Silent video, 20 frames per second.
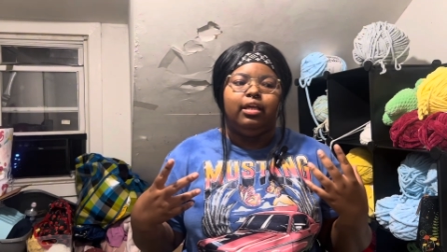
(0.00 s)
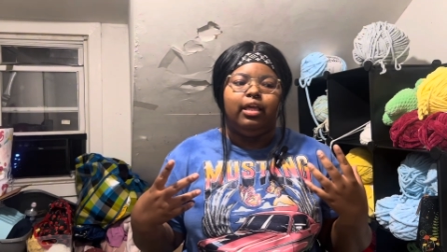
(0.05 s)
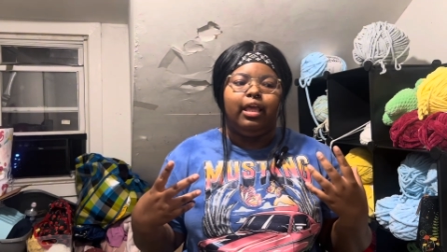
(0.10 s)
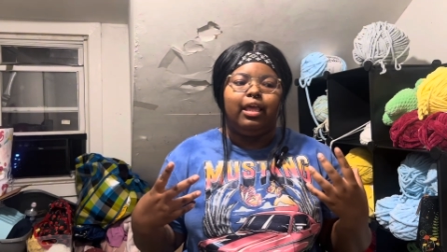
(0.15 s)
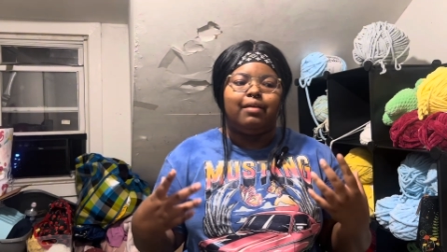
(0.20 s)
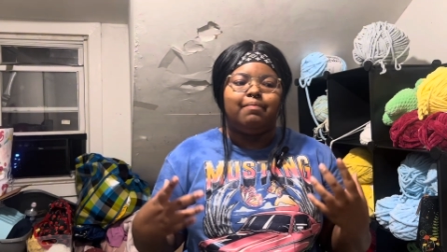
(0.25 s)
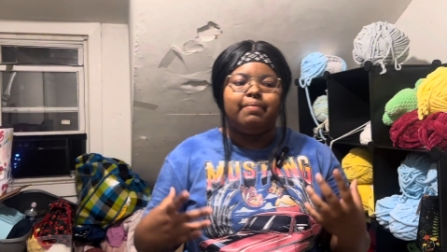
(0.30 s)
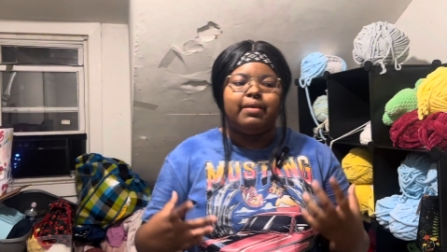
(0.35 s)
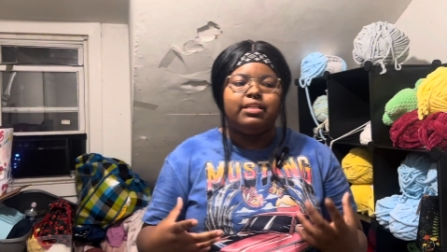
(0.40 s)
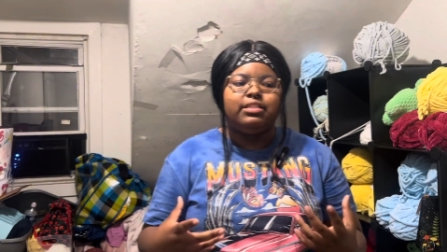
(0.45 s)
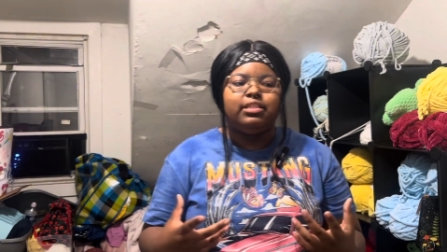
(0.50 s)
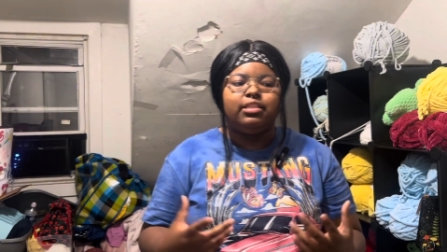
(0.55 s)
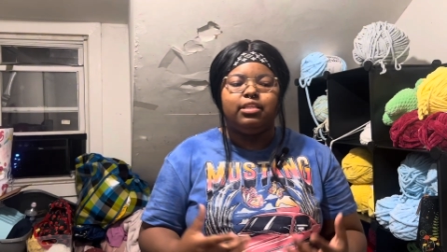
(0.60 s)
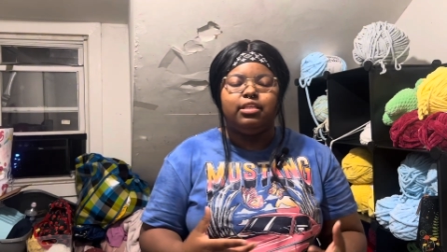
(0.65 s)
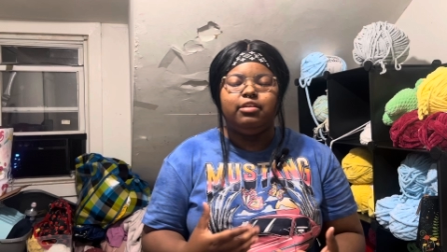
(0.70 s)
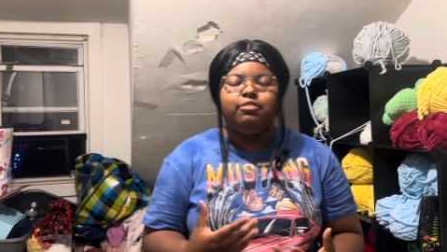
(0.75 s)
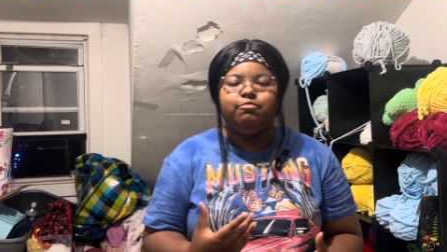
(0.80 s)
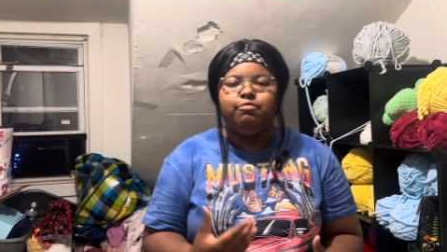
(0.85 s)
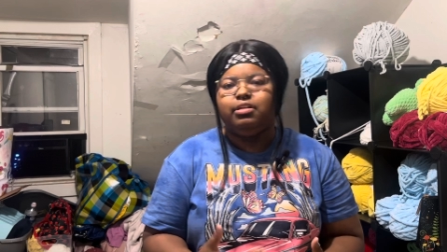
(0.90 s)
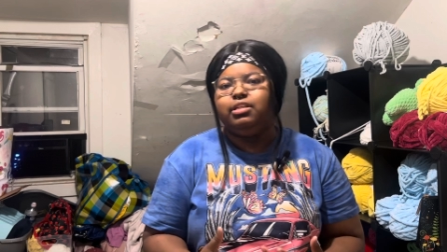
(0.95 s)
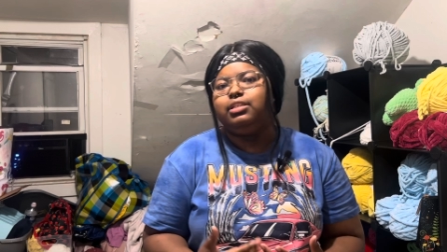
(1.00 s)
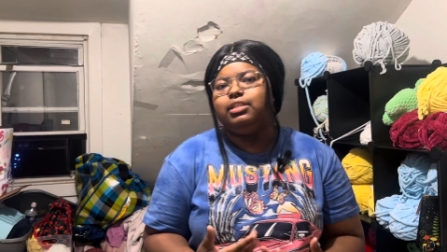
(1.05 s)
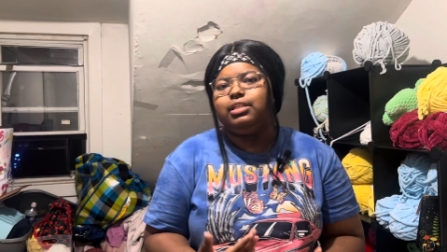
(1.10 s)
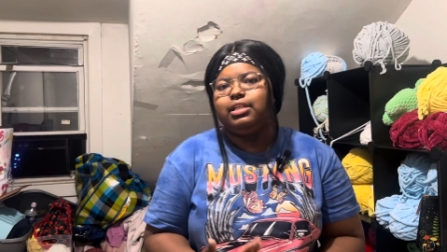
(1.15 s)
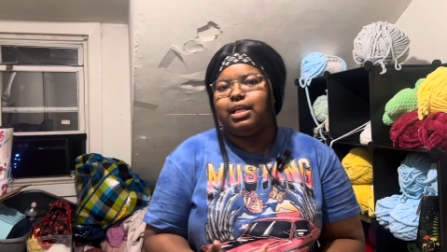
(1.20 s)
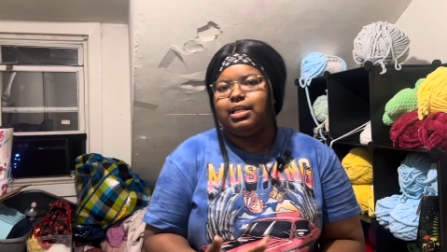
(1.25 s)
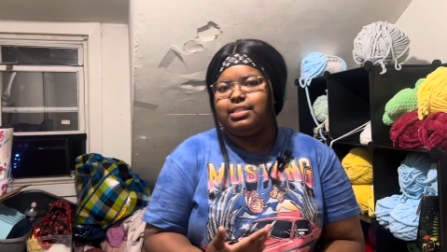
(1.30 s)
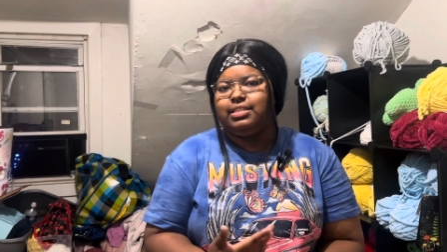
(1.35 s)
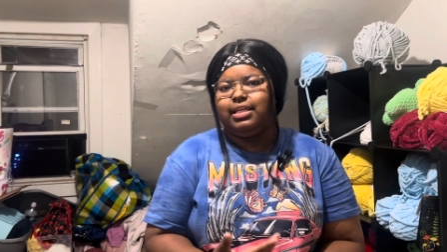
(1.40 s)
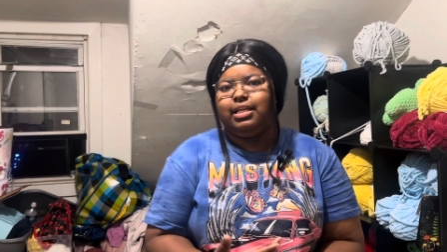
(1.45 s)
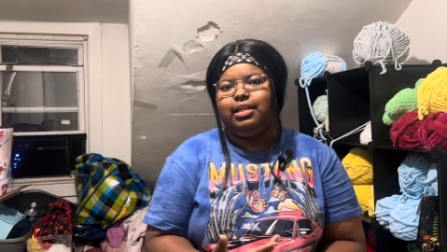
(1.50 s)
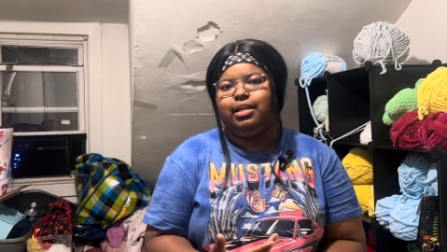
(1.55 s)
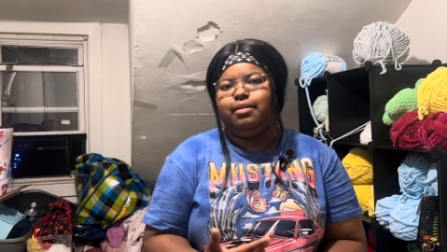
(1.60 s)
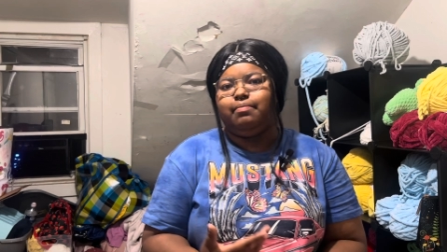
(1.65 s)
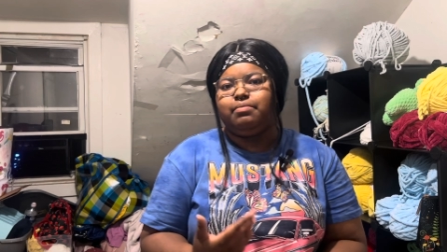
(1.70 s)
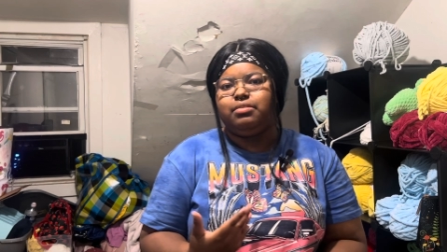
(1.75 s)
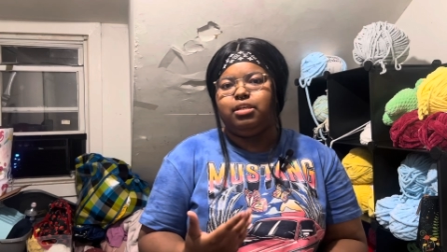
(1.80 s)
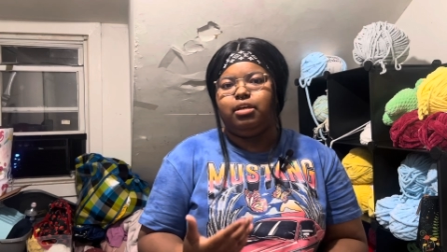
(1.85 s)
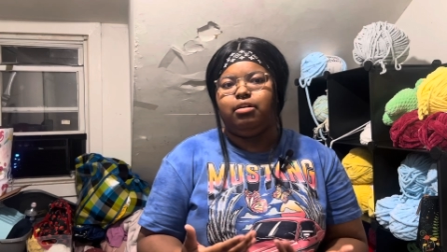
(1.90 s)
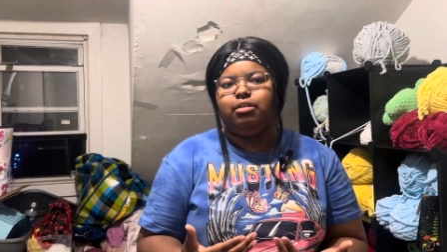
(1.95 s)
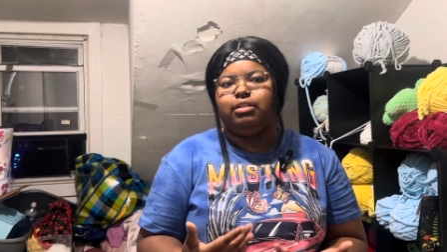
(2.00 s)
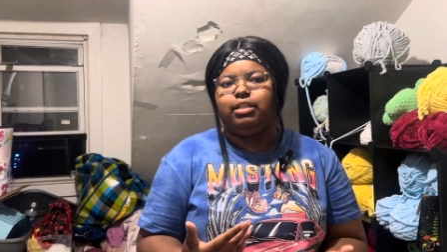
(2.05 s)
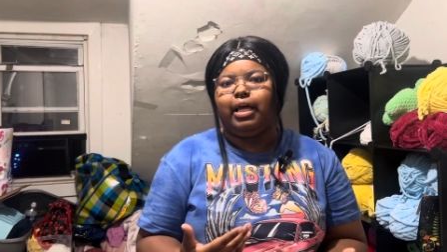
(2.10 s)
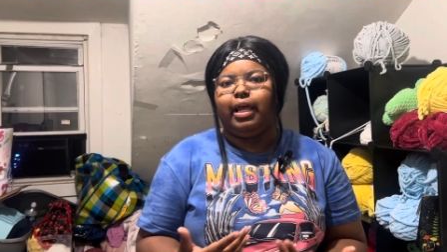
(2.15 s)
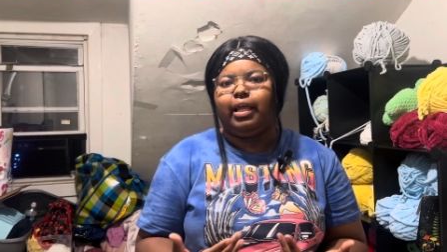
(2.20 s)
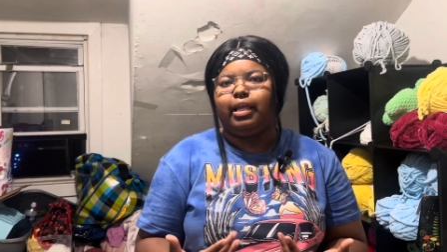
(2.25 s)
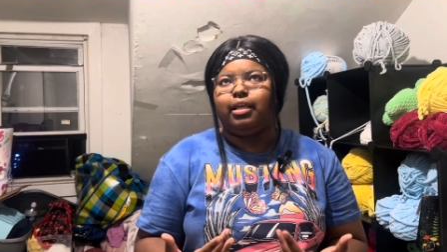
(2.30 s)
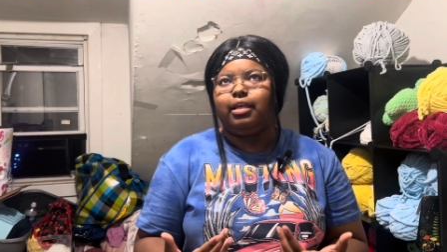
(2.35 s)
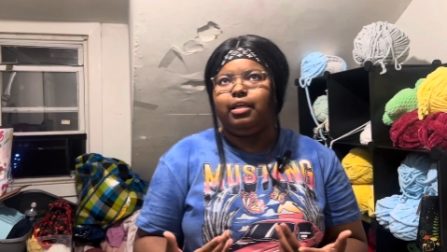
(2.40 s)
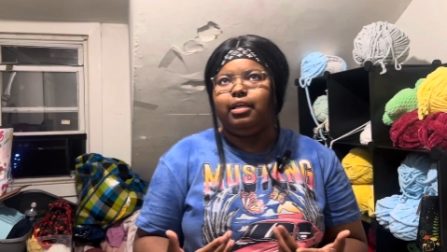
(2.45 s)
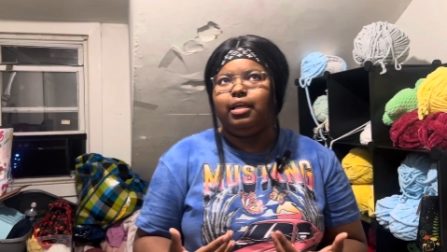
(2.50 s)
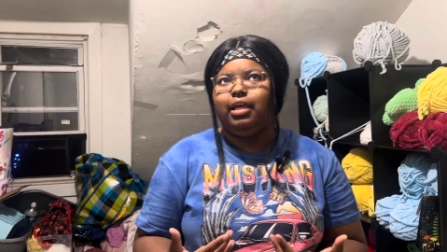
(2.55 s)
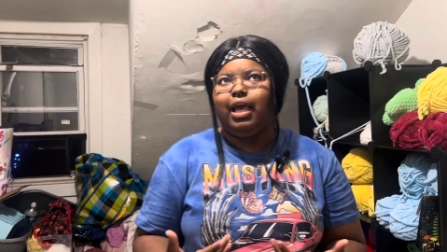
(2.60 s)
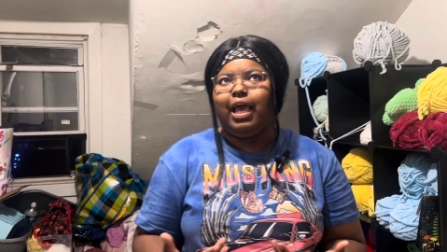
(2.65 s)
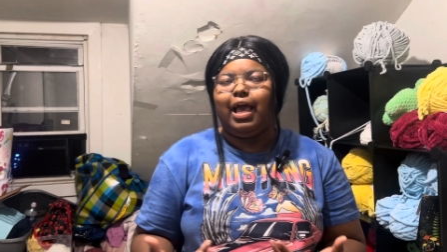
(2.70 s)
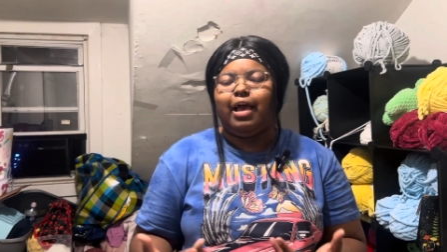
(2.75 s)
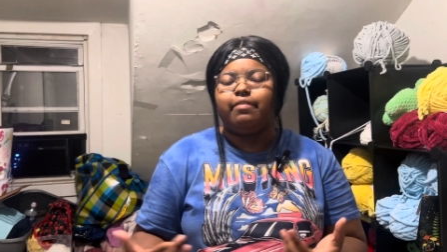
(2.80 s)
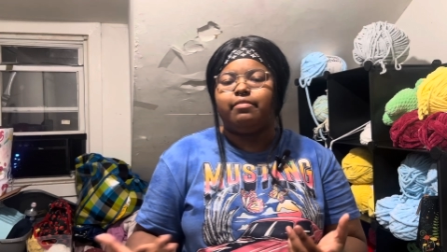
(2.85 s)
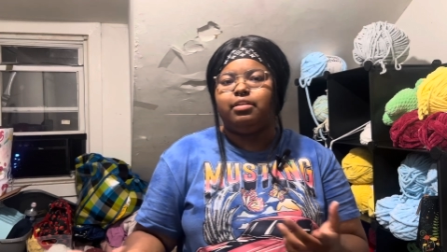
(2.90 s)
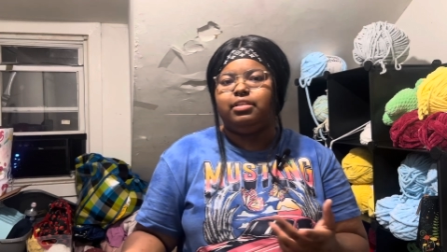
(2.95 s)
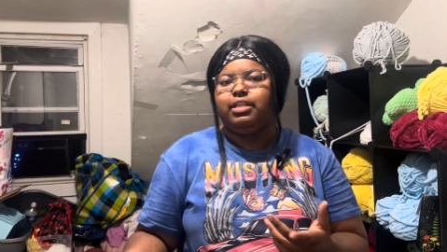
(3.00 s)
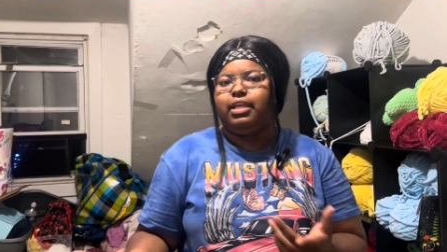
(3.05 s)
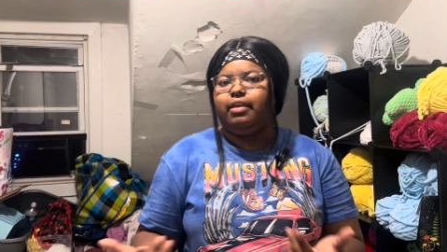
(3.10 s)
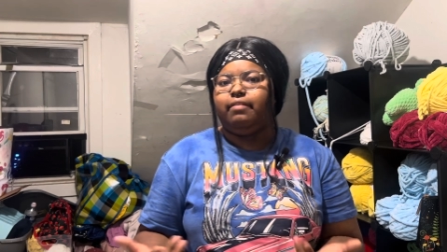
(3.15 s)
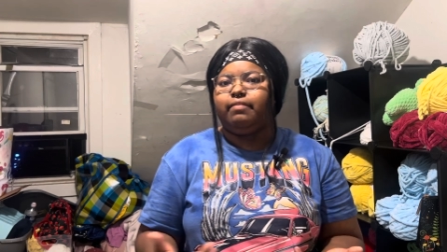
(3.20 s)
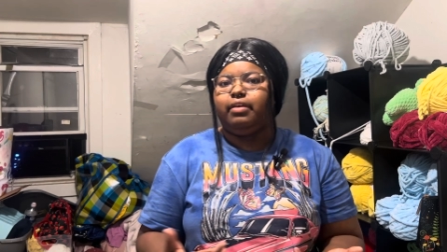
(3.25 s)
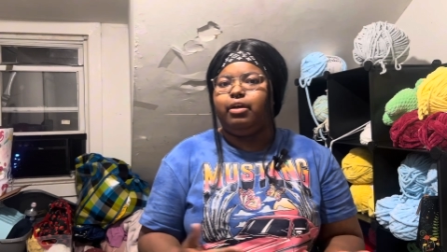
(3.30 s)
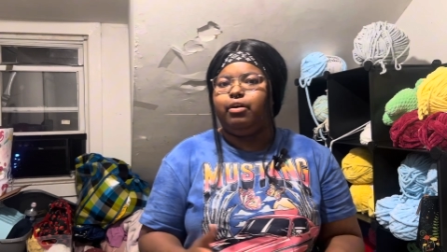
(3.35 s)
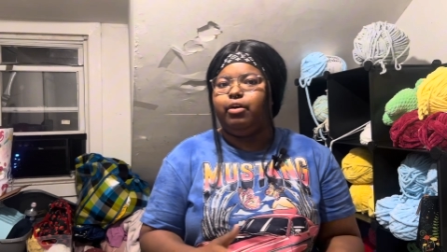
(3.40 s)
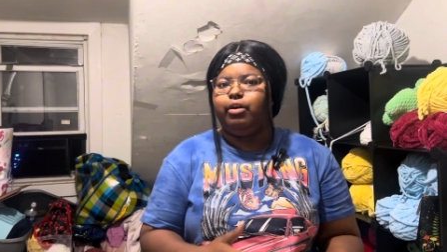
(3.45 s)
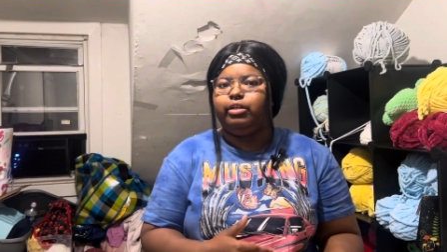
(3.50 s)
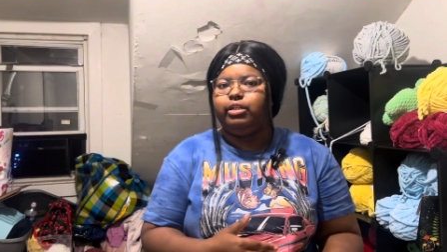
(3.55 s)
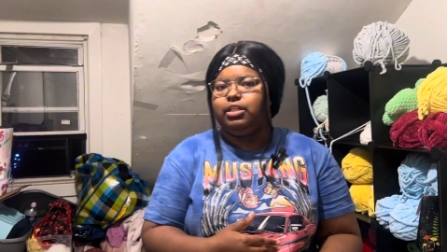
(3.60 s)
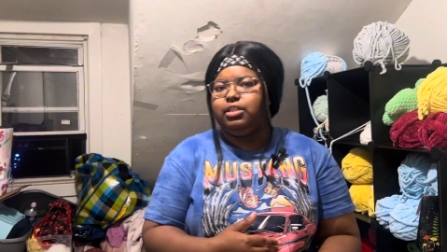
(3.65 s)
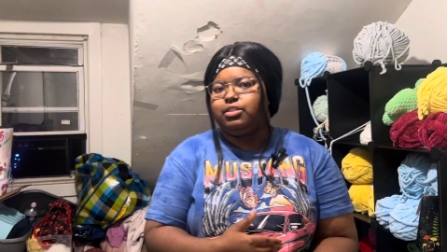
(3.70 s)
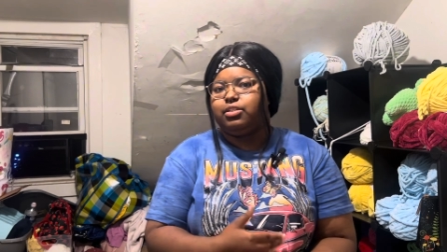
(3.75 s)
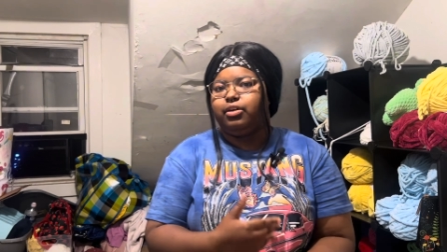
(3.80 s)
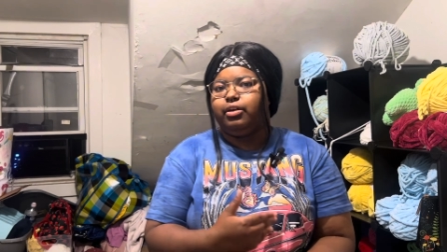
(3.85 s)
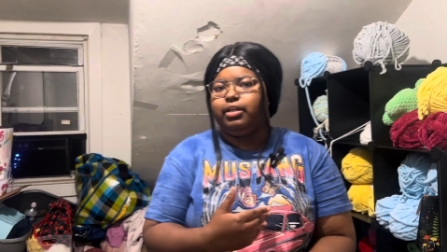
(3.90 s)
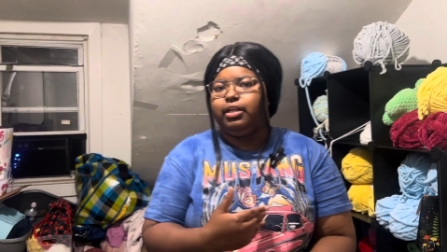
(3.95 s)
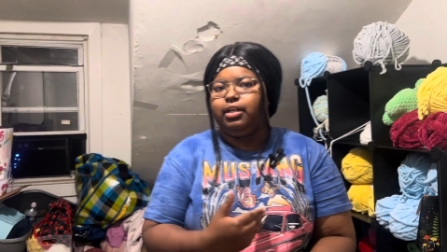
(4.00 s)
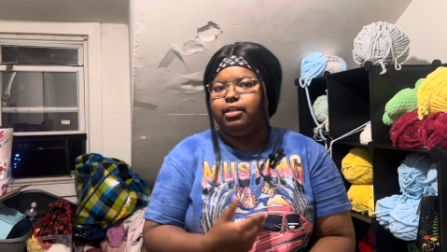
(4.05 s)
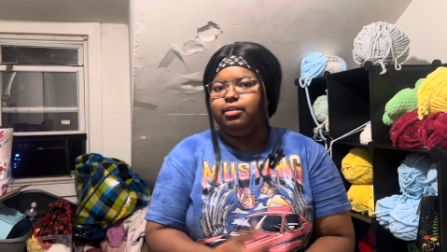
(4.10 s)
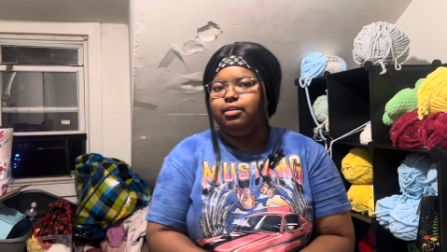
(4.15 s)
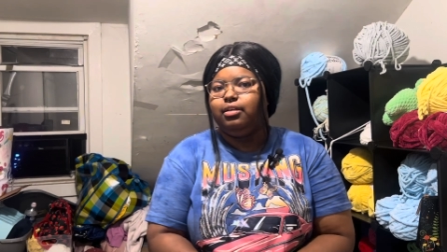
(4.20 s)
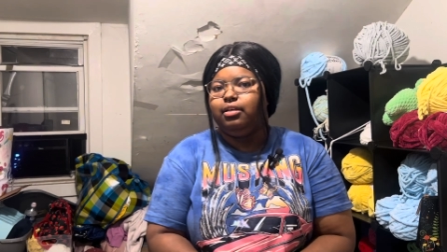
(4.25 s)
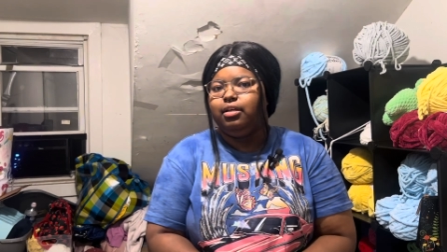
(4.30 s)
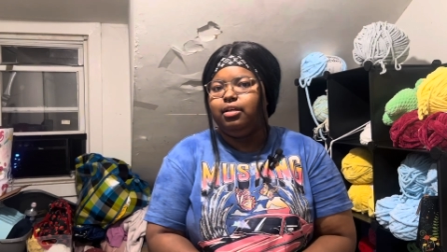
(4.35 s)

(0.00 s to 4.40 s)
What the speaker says: And basically, we did not set up till like after the event already started.